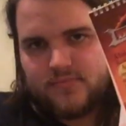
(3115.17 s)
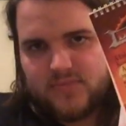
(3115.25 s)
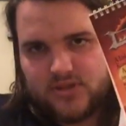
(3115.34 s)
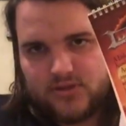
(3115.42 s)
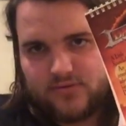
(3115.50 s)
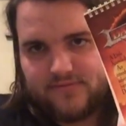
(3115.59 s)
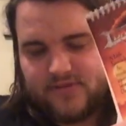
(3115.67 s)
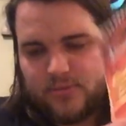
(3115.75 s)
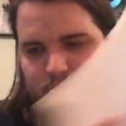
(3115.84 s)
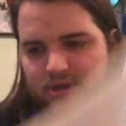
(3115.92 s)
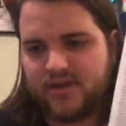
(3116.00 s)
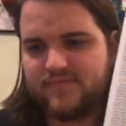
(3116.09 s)
The little flip
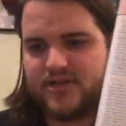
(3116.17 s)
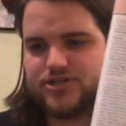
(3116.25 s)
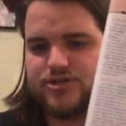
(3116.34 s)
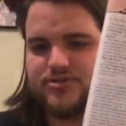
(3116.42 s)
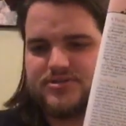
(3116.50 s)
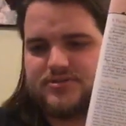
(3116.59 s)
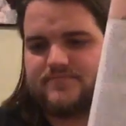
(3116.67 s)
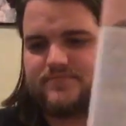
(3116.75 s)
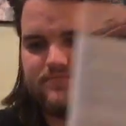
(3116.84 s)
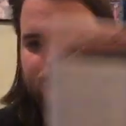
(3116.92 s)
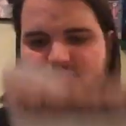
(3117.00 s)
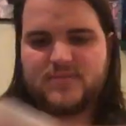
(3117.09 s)
book adventures.
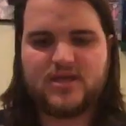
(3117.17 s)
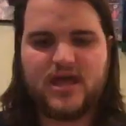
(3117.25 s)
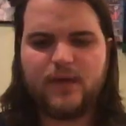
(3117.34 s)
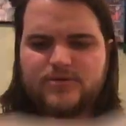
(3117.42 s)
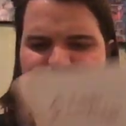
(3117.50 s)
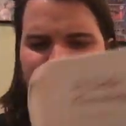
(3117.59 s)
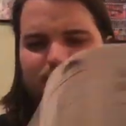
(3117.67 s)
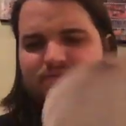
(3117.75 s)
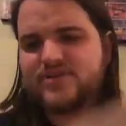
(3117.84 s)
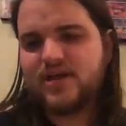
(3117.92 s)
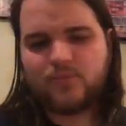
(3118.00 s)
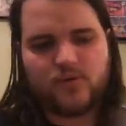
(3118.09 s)
I wish they would have
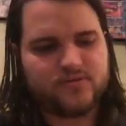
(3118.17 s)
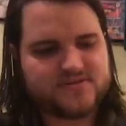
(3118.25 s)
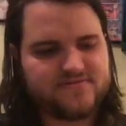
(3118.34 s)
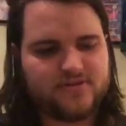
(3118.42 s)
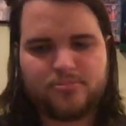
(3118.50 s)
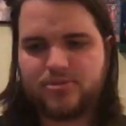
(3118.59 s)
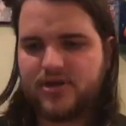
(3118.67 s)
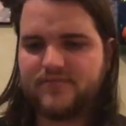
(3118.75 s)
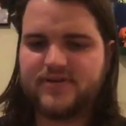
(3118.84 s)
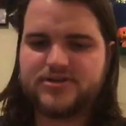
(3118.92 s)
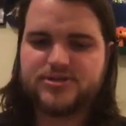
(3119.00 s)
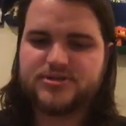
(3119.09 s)
done more of those flip book
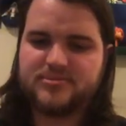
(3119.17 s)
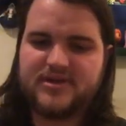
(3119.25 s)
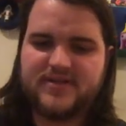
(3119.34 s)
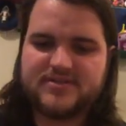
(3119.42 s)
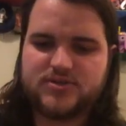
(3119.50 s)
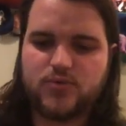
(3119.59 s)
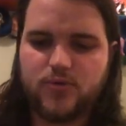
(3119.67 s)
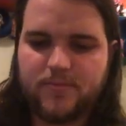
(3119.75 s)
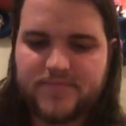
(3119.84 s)
adventures, man. That's cool.